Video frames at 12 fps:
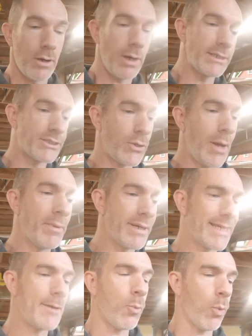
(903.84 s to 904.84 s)
All right, so I'm
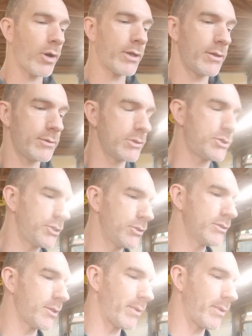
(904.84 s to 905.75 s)
going to keep working on those shoes.